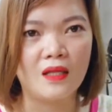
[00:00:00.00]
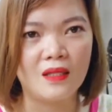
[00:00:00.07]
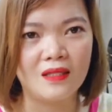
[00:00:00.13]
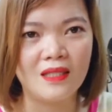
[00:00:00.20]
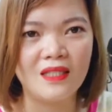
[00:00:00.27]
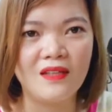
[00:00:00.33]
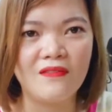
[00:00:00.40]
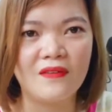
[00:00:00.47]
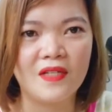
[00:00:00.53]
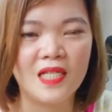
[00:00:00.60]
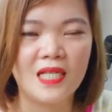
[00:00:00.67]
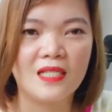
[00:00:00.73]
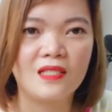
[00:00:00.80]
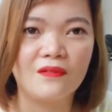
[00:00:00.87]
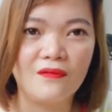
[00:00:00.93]
The
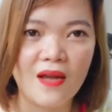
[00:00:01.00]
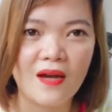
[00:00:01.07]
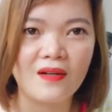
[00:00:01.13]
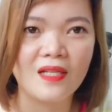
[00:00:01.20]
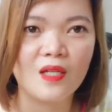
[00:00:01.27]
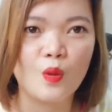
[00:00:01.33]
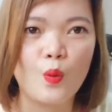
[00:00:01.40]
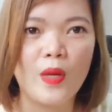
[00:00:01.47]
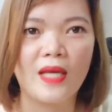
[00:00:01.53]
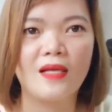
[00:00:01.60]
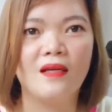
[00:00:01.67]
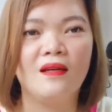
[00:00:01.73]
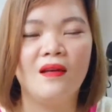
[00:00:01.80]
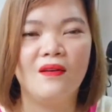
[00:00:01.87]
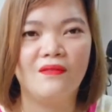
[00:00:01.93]
delivery is very
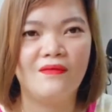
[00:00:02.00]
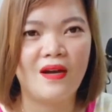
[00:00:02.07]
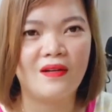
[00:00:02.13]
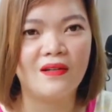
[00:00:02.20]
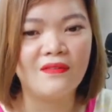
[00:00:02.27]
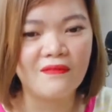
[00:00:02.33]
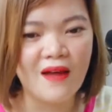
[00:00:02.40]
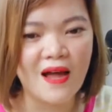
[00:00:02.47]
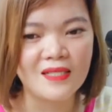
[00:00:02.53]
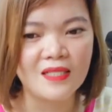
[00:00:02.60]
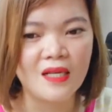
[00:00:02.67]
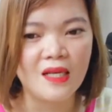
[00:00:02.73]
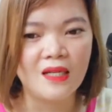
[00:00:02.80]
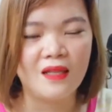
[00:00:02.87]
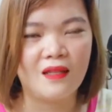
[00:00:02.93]
quick, very
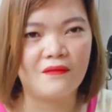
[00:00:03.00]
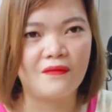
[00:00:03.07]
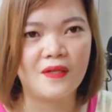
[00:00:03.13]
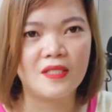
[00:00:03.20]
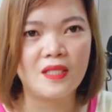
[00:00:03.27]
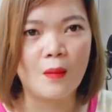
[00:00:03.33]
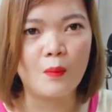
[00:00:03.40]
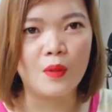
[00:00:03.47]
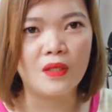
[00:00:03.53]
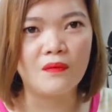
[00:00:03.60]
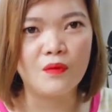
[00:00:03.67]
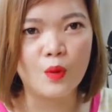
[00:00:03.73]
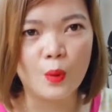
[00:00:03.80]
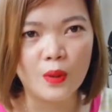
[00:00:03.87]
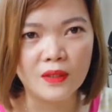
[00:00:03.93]
fast. Like for example,
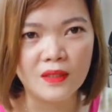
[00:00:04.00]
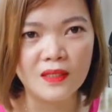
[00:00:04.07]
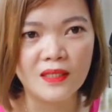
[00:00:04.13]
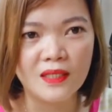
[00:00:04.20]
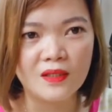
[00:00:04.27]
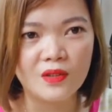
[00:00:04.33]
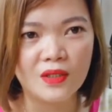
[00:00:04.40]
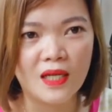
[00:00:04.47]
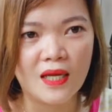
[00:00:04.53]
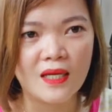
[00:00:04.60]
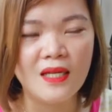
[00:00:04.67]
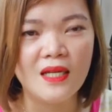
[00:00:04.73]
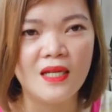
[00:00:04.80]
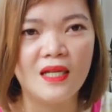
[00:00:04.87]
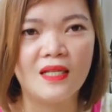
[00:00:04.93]
if you ordered it
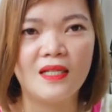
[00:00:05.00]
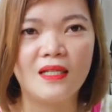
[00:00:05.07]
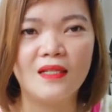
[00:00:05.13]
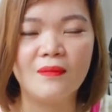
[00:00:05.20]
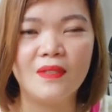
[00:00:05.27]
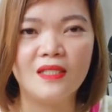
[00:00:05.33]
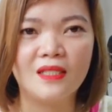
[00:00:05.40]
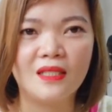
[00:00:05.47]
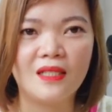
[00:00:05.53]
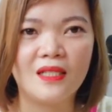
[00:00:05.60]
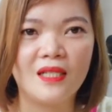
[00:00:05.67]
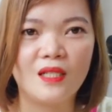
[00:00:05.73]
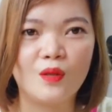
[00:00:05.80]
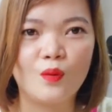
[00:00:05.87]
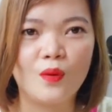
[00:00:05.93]
today, and then
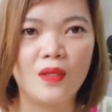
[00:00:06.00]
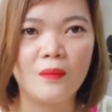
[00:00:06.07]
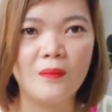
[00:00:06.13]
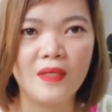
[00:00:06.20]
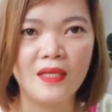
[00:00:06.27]
immediately it will